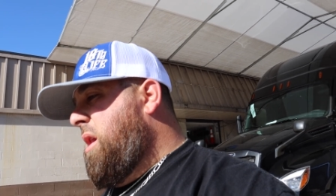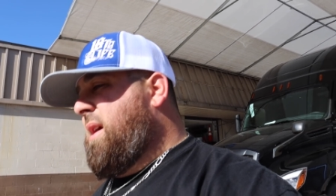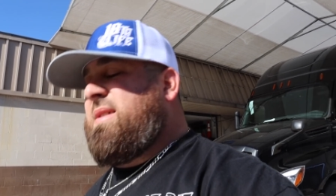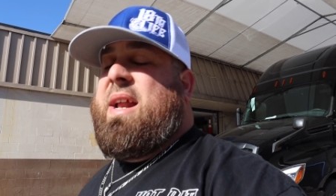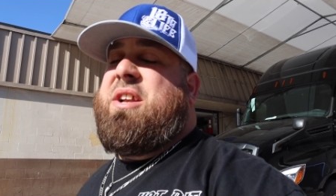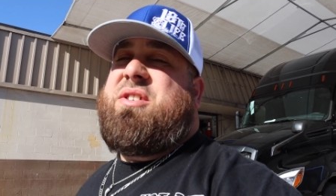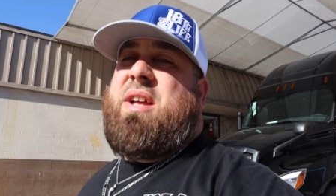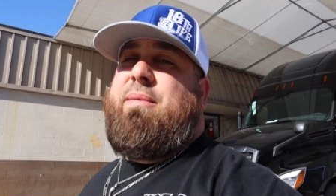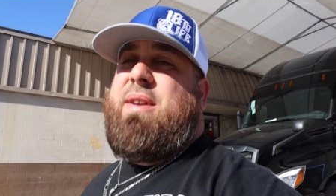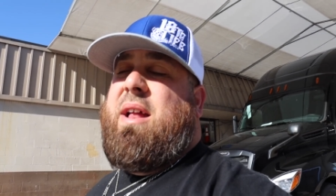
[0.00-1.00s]
like I said, I just
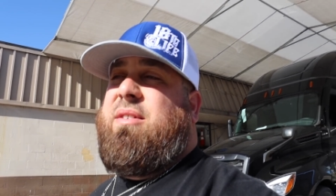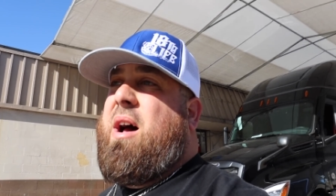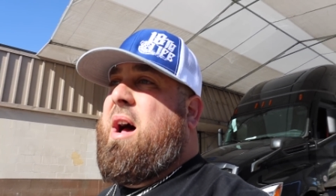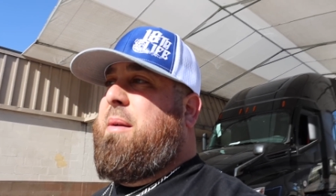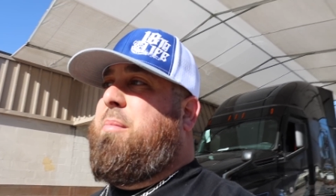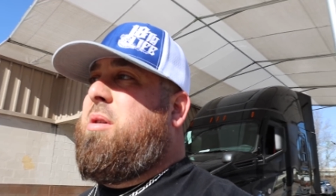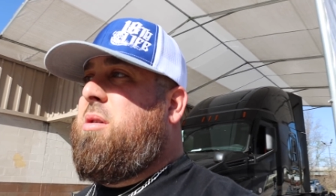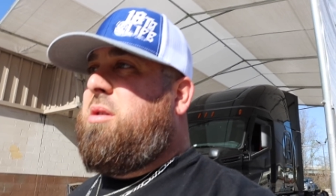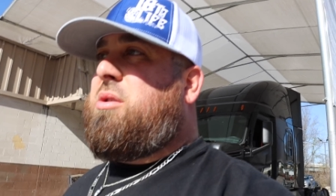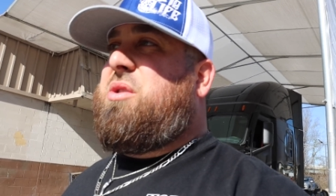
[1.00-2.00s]
haven't had
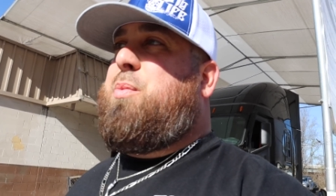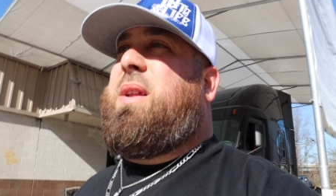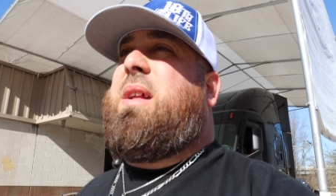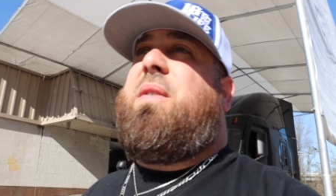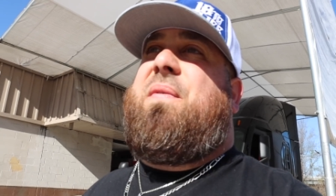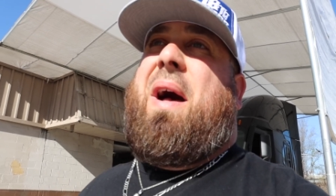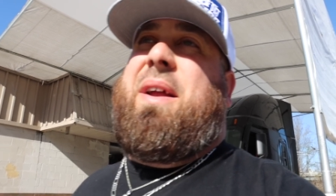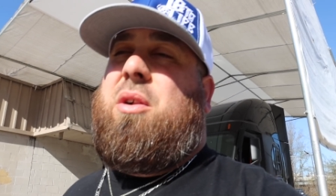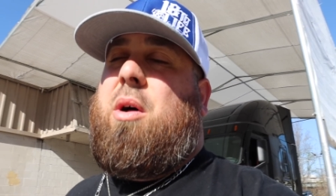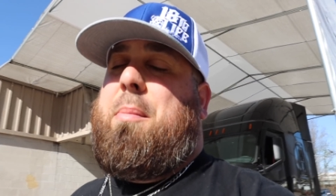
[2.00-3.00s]
time because we did the
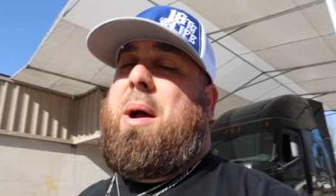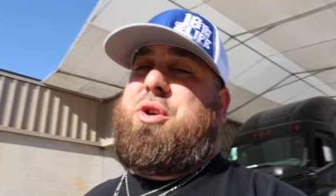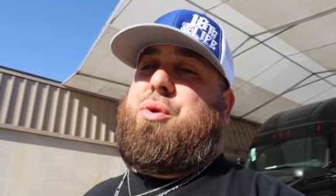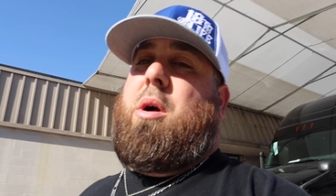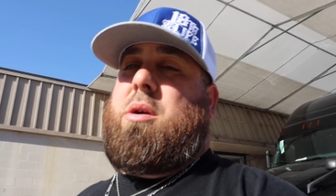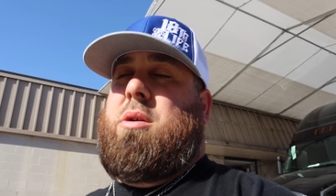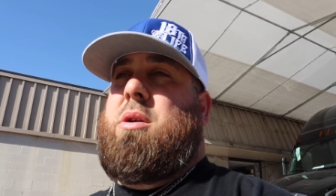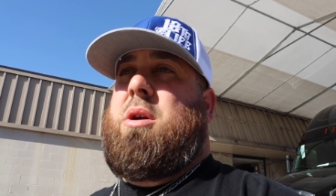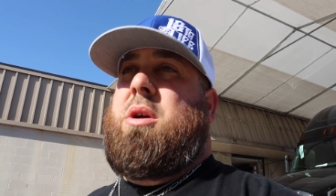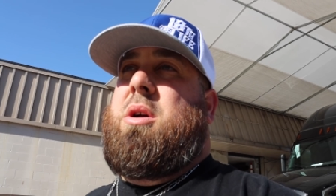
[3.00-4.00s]
vinyl on my truck
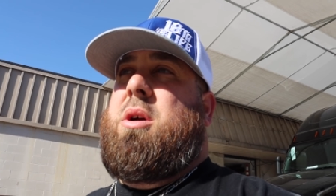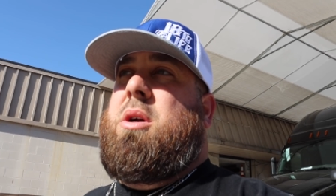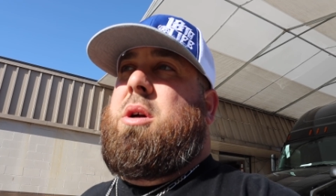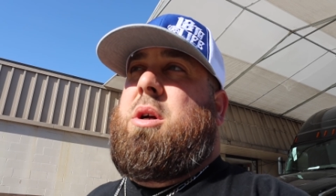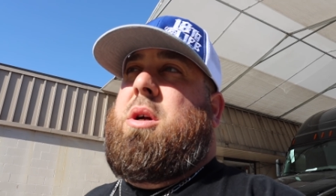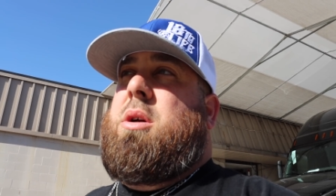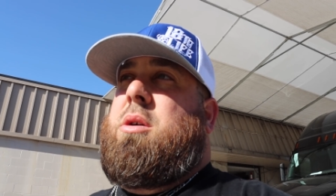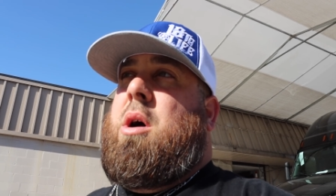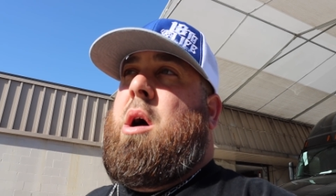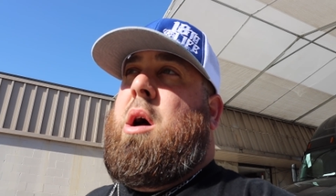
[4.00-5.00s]

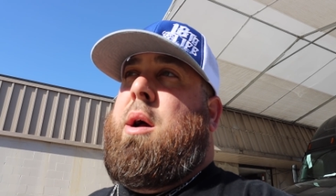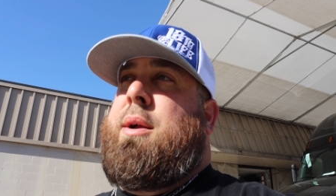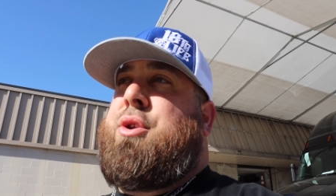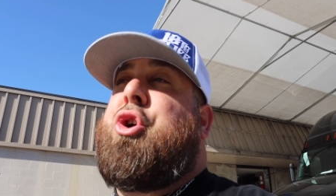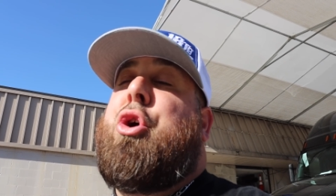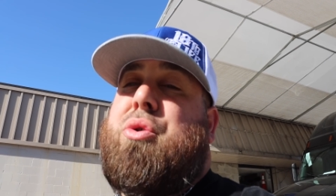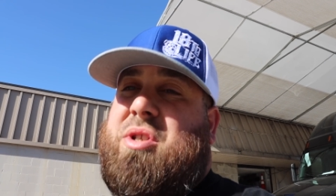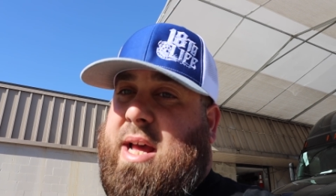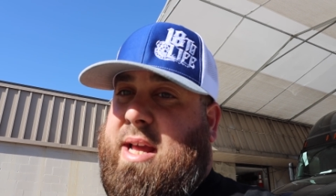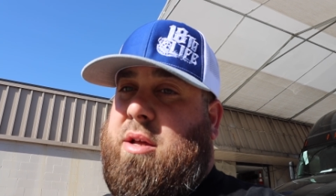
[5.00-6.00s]
on
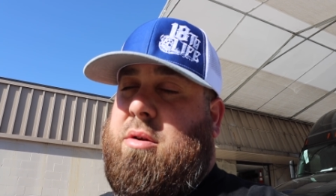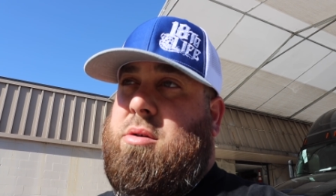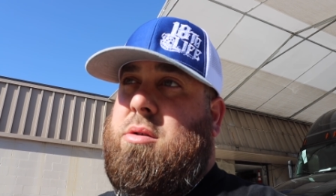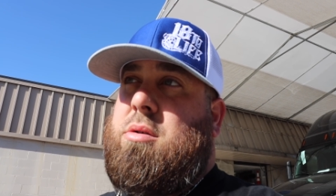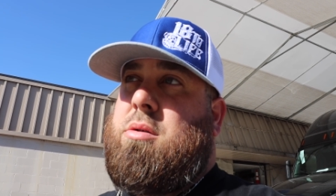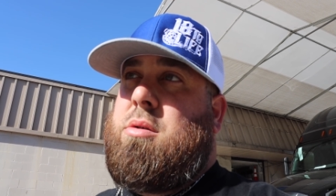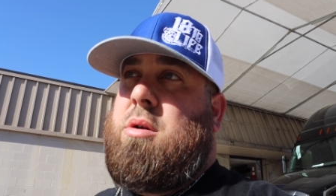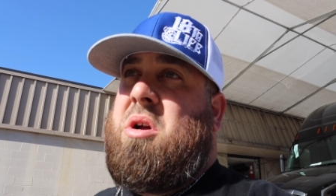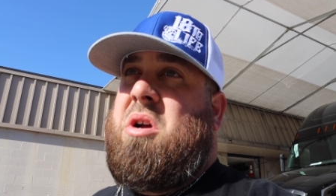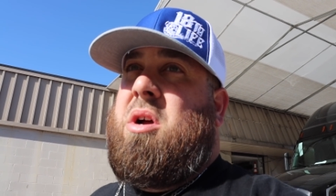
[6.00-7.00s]
Tuesday.
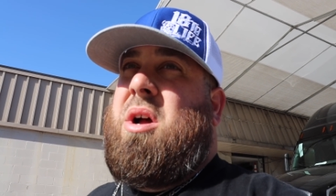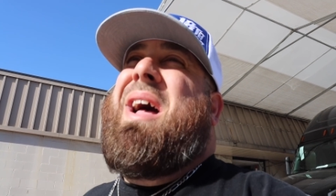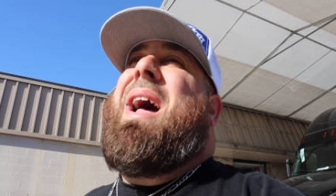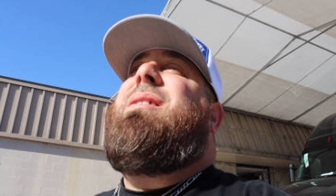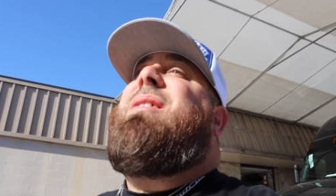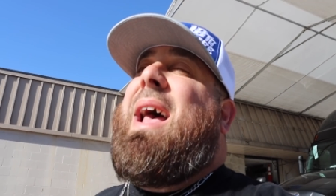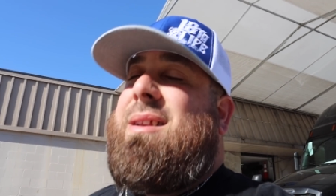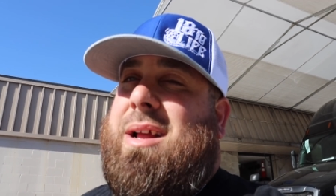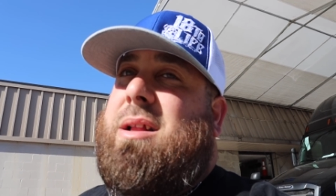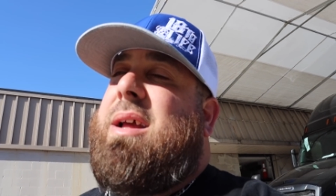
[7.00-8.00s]
And
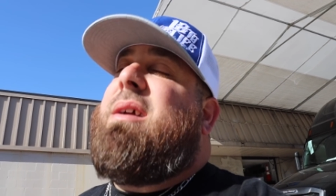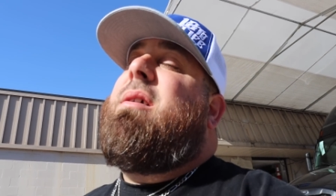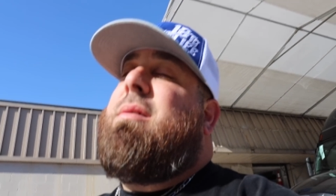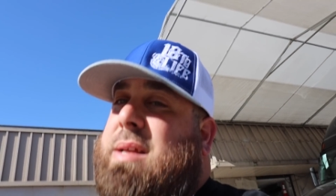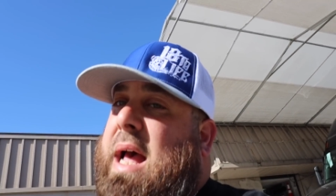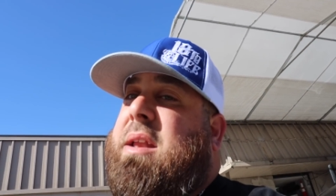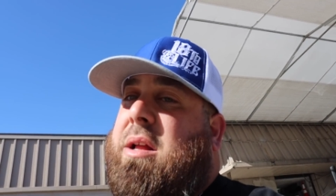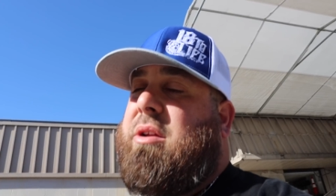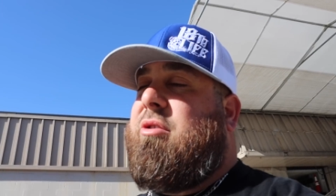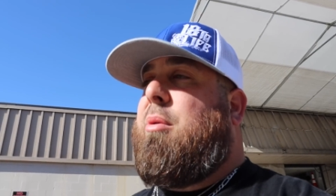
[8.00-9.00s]
technically,
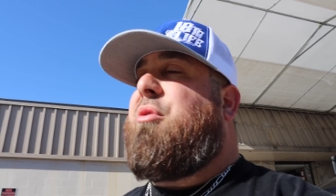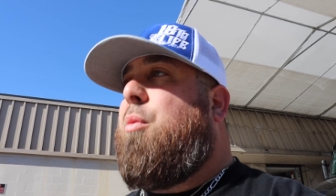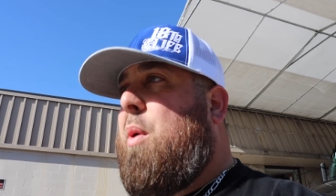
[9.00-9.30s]
technically you're supposed to